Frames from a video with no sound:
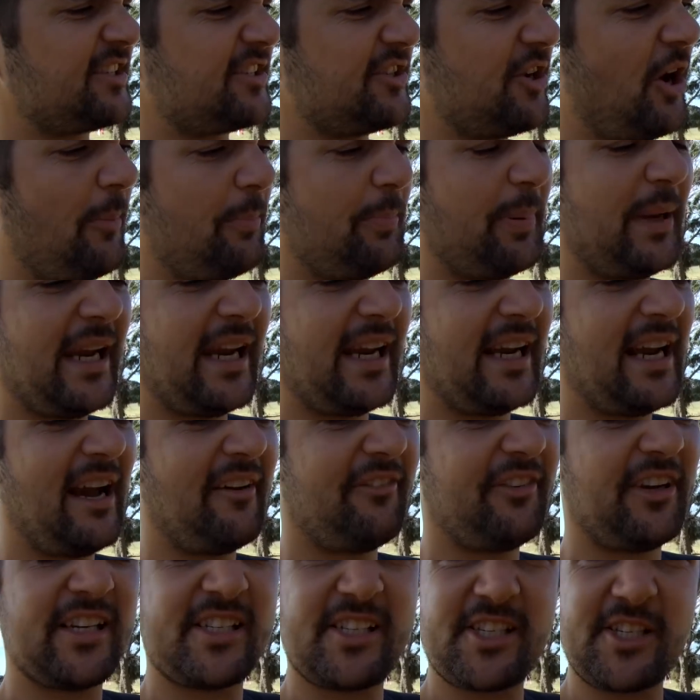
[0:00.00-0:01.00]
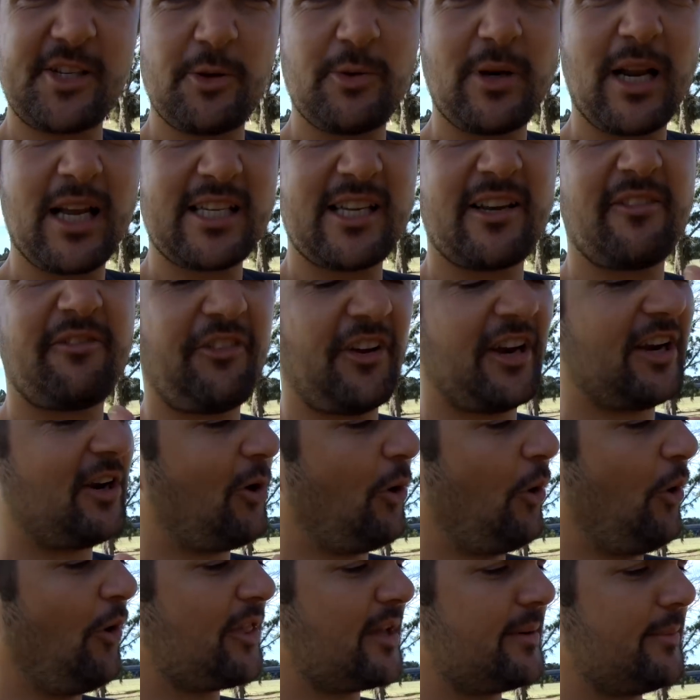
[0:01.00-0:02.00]
not big enough. It still doesn't fit
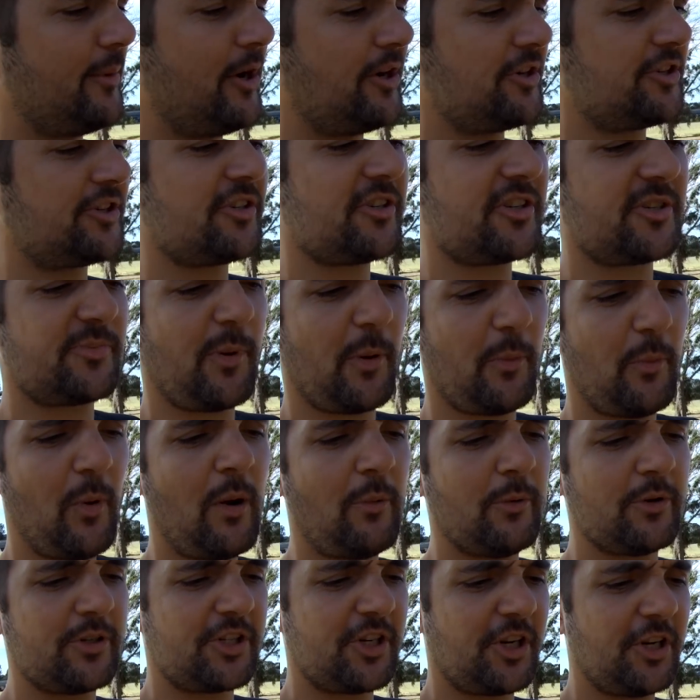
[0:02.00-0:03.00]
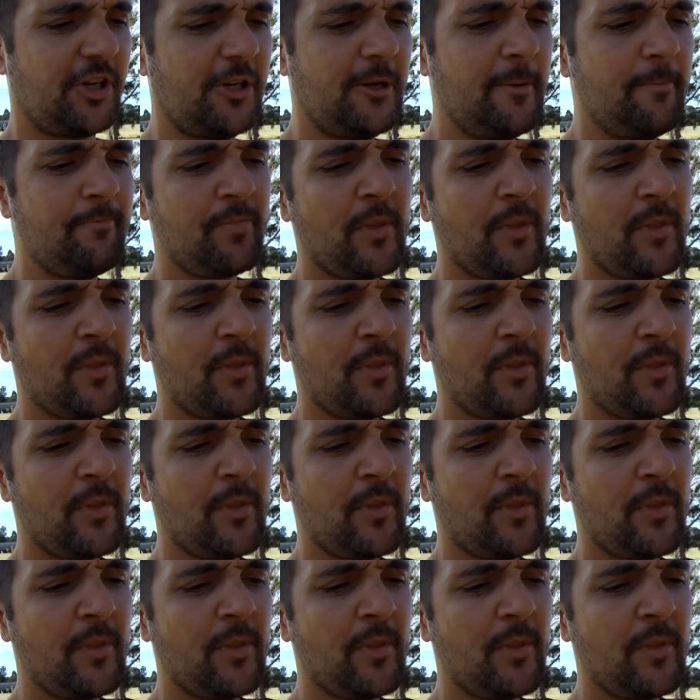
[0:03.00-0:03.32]
all the modules, but what we'll do,